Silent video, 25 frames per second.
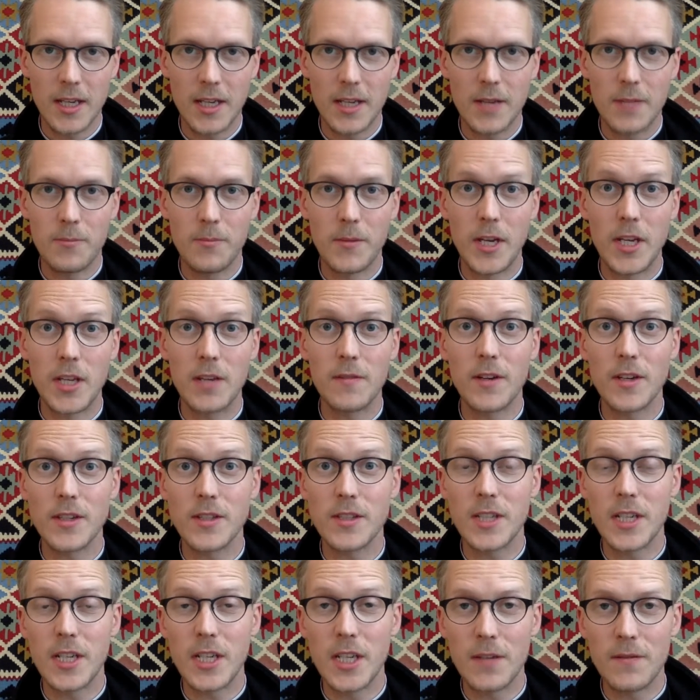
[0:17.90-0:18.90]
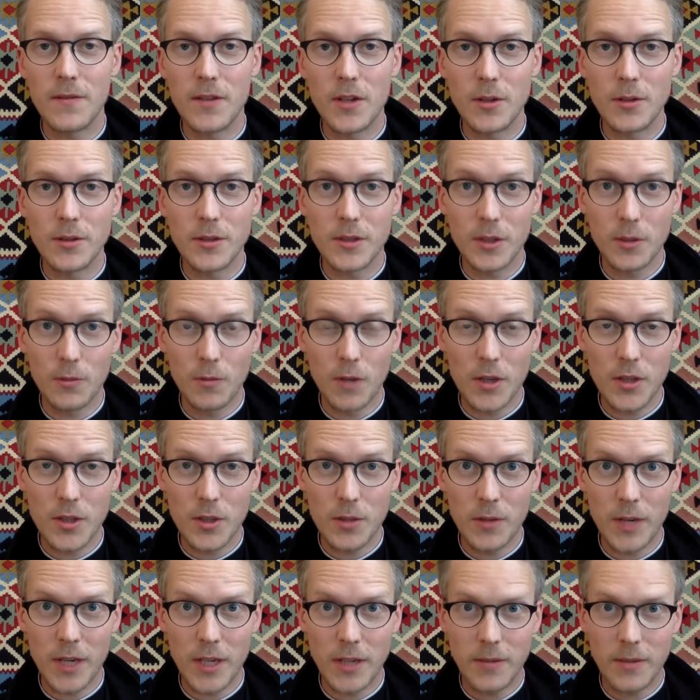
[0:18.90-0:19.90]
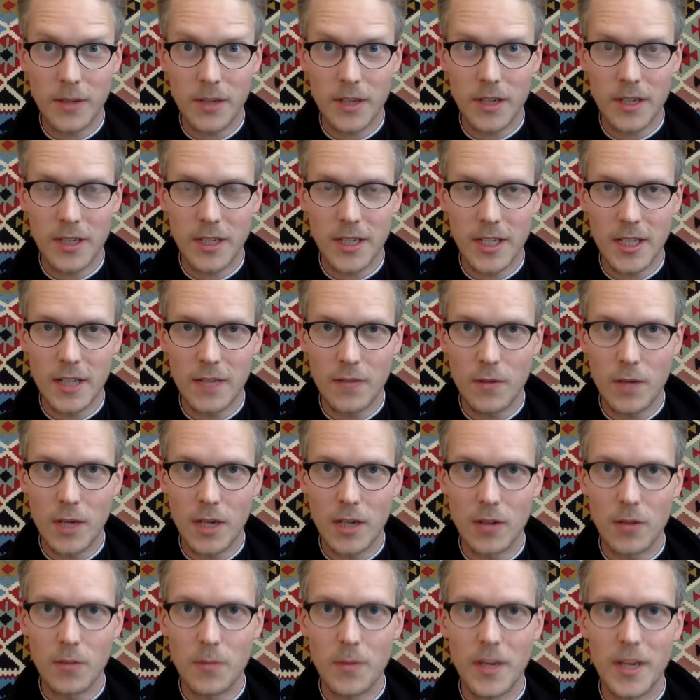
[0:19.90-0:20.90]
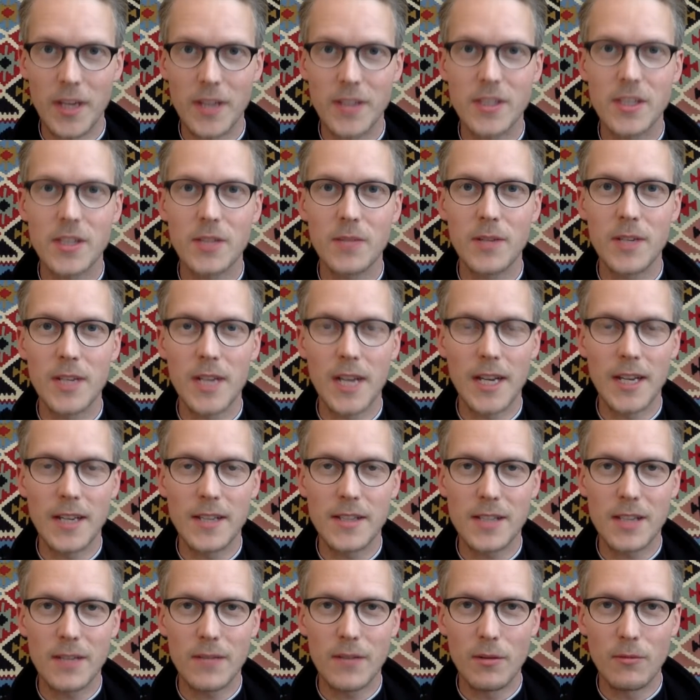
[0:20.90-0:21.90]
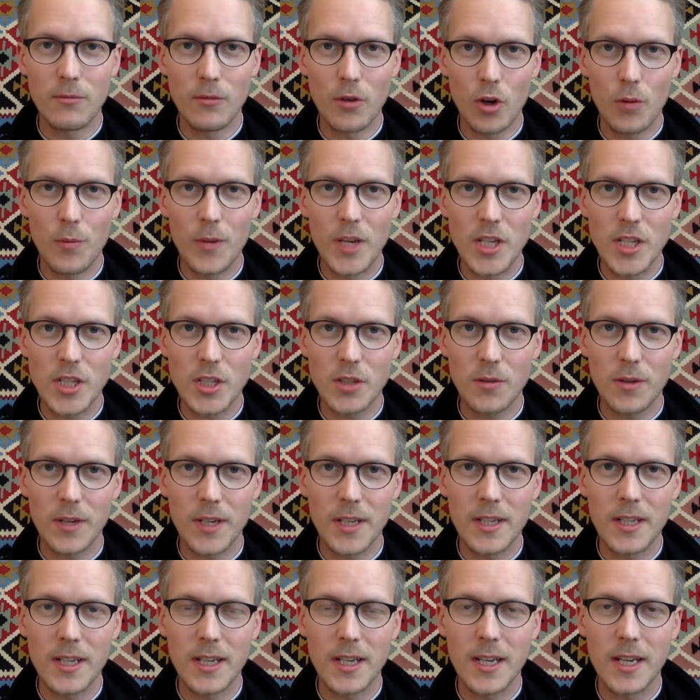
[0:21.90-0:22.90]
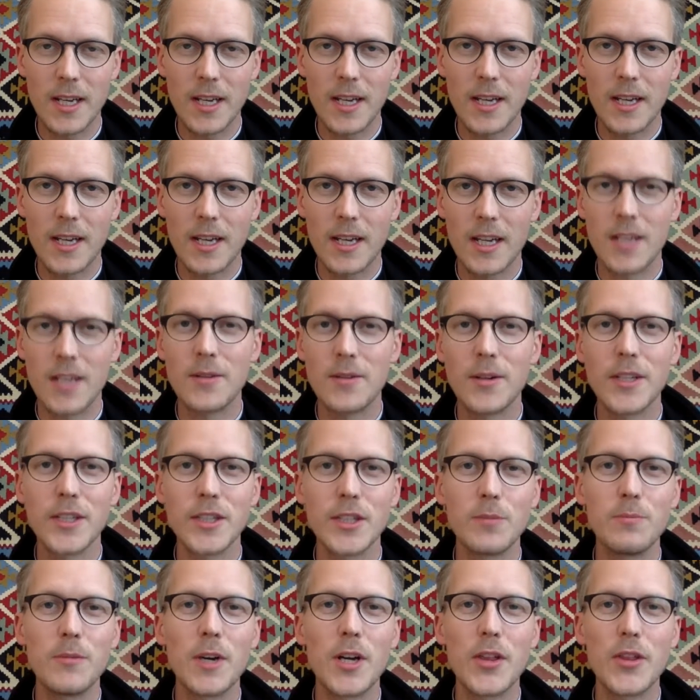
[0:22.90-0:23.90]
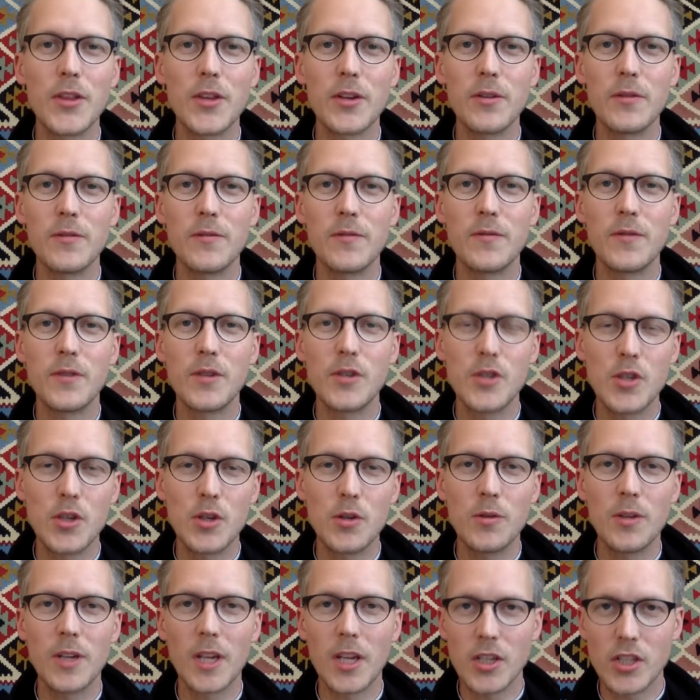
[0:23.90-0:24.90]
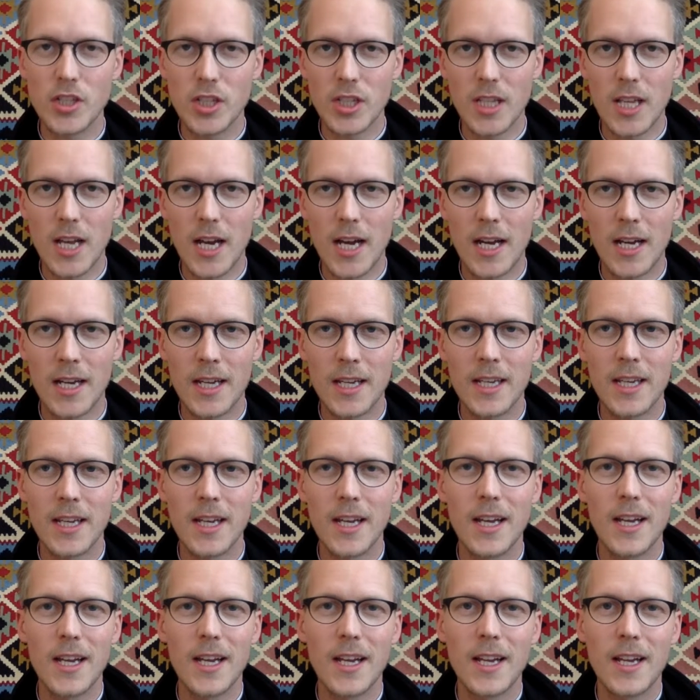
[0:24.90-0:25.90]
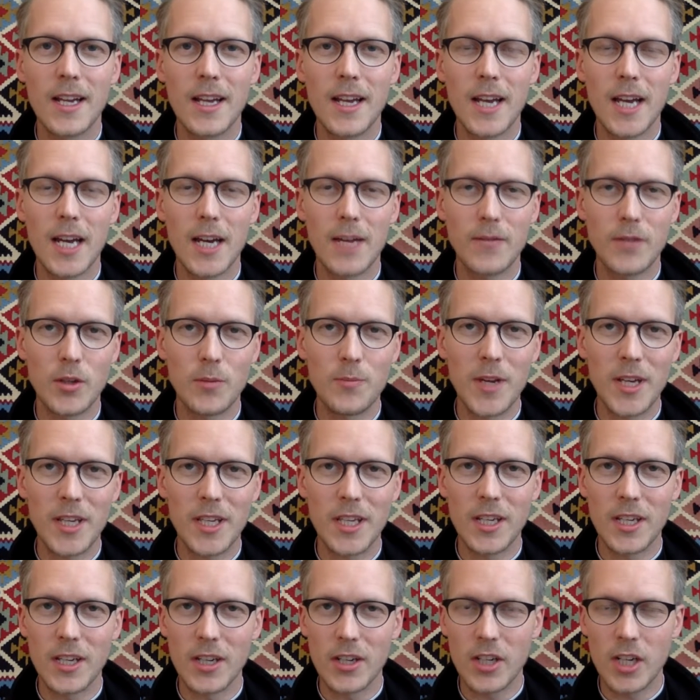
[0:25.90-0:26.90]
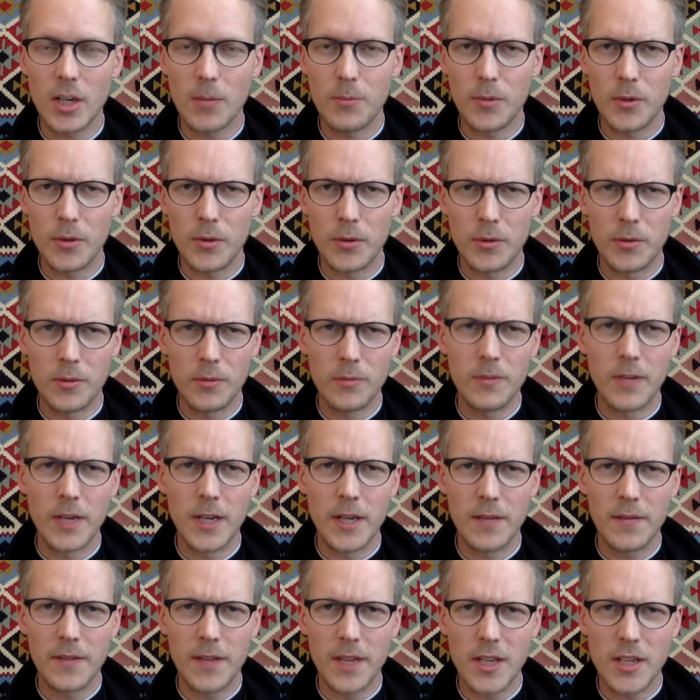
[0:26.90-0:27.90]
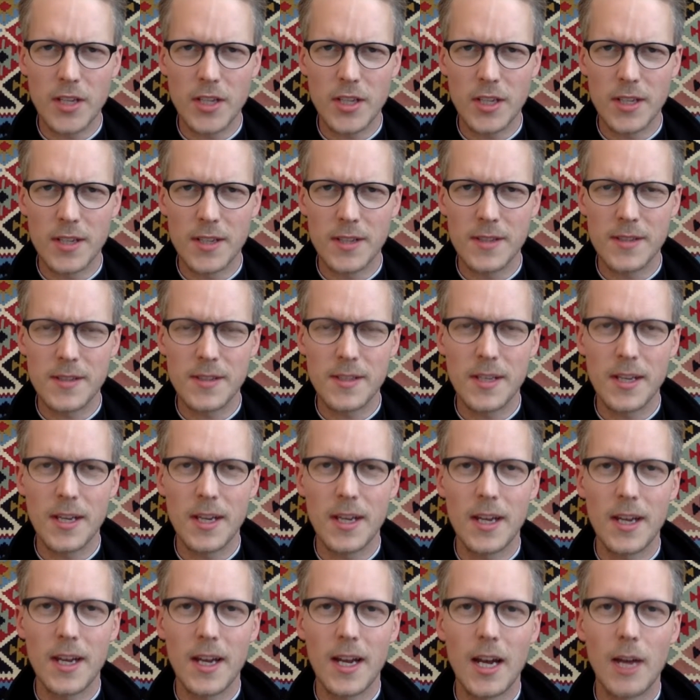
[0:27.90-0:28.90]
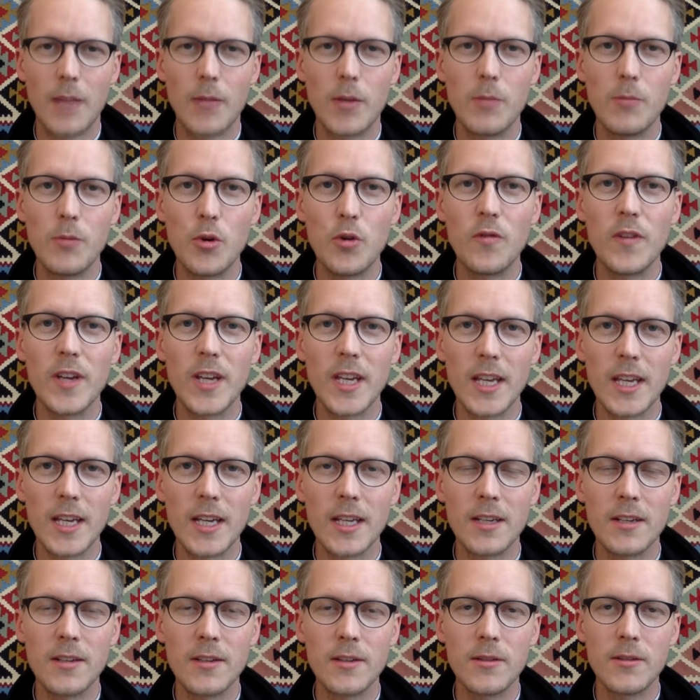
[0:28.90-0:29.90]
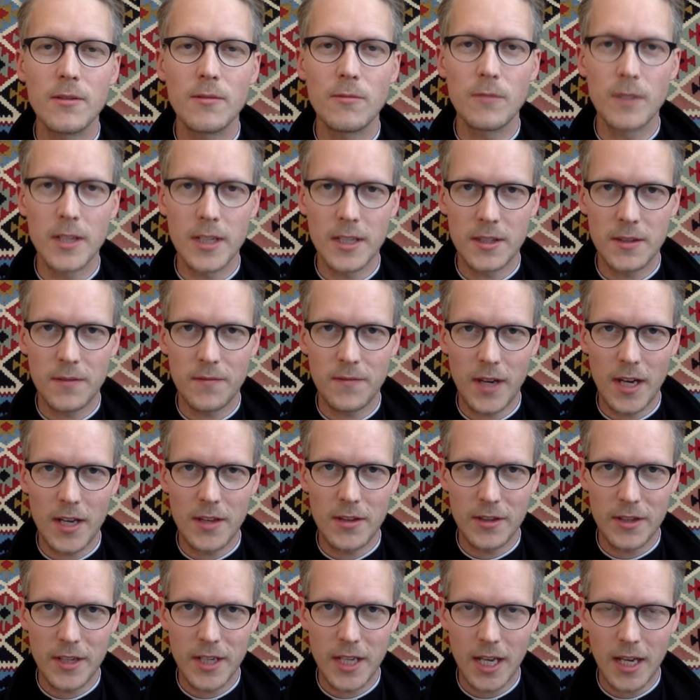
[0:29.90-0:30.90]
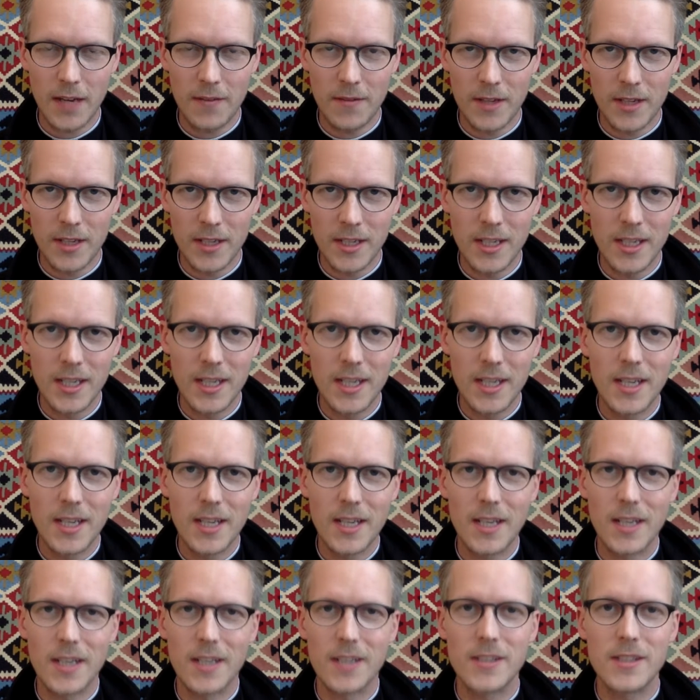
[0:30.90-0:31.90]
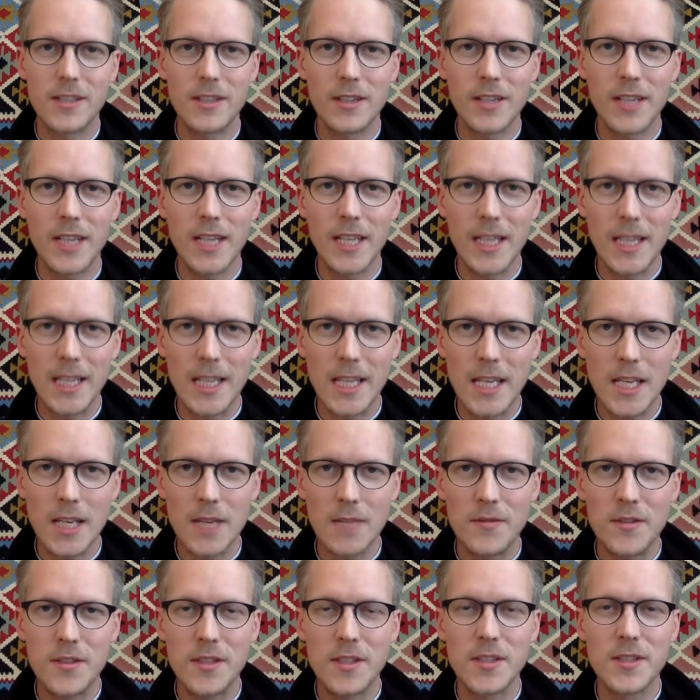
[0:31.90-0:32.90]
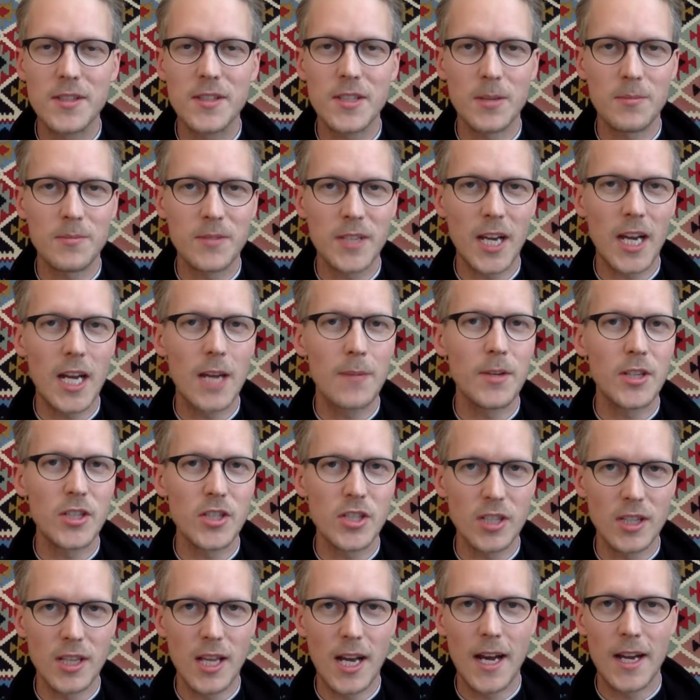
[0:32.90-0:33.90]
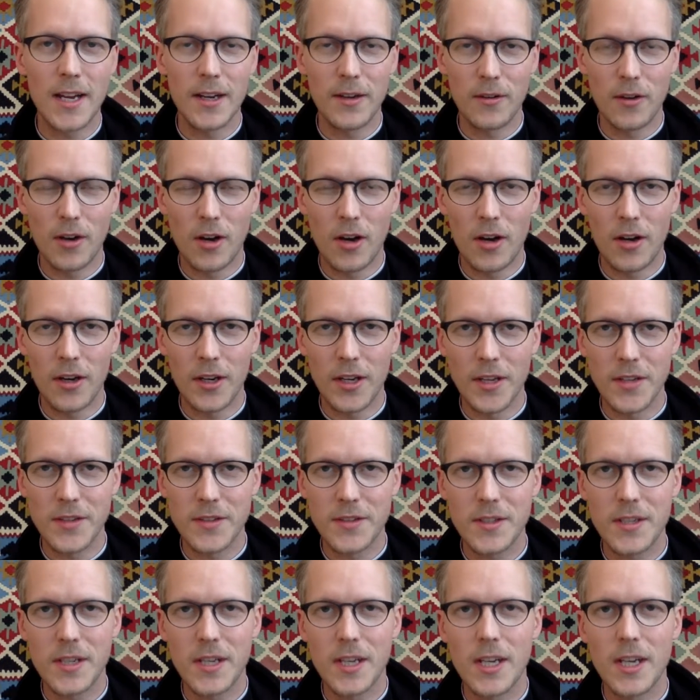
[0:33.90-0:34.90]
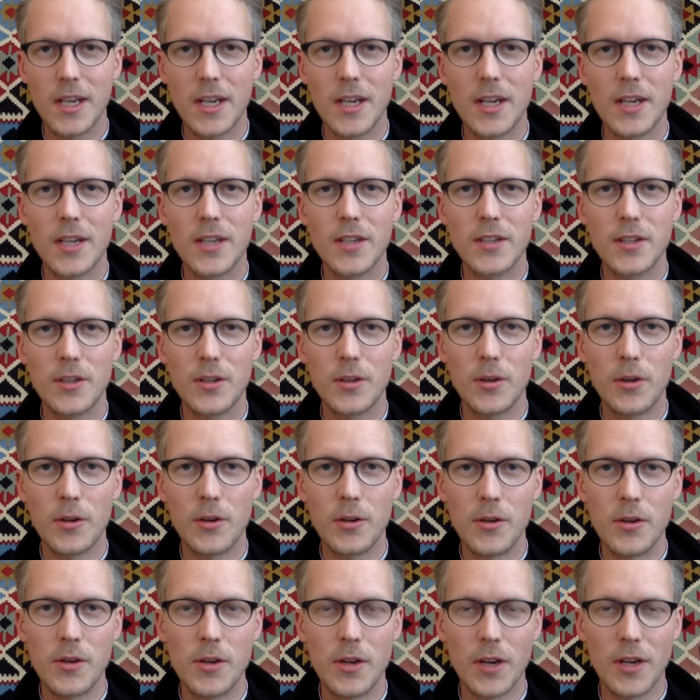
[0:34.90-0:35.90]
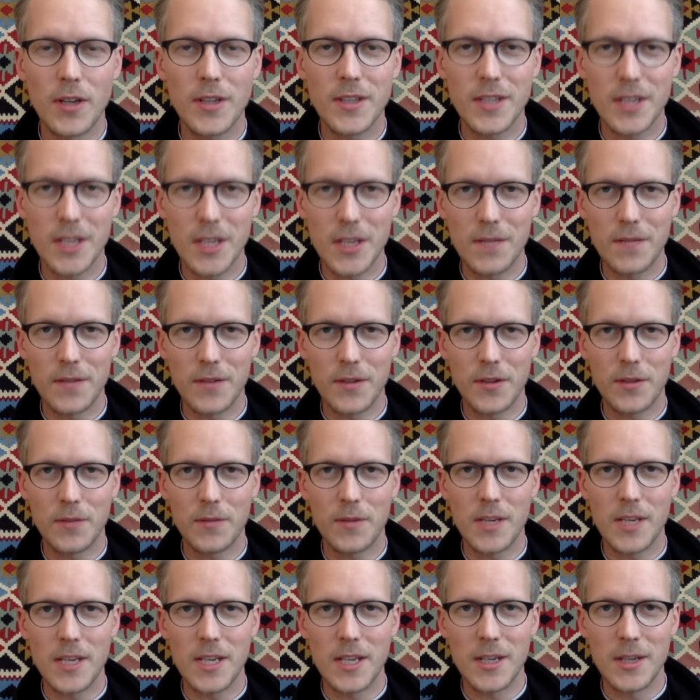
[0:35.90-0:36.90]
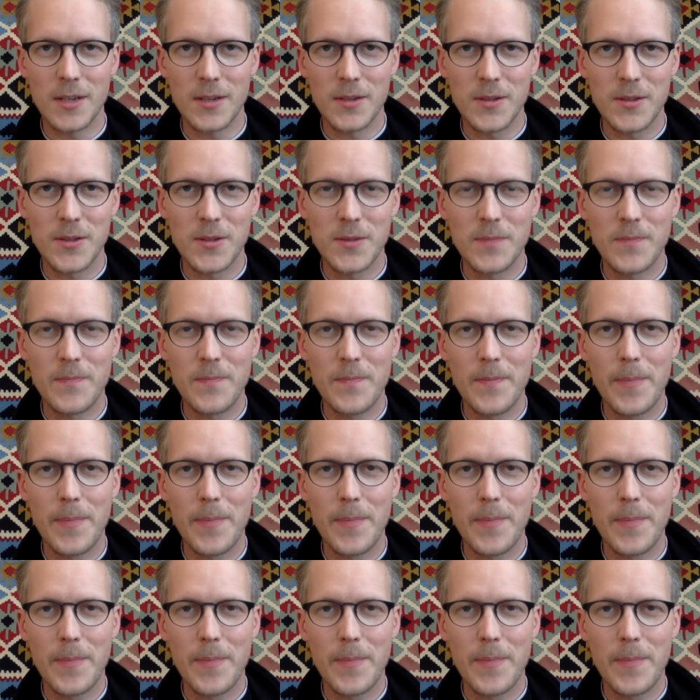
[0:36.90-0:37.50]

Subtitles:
Many of us didn't even know that there was a rectory at Our Lady of Guadalupe. It's 397 Roby Street. During the month of June and July, after making a couple renovations, I'll be moving in with Father Kevin until he leaves sometime in July or August to go to New York City for 3 years.